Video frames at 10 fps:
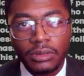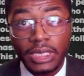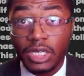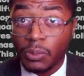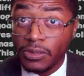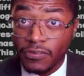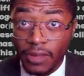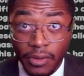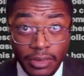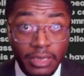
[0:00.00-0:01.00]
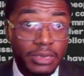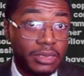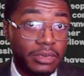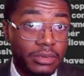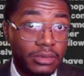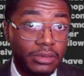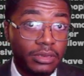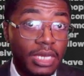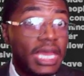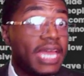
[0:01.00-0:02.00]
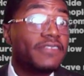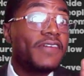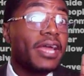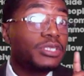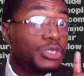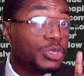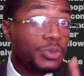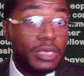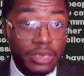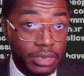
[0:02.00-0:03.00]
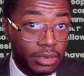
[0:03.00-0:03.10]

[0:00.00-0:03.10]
it'll be very easy. In fact, too easy,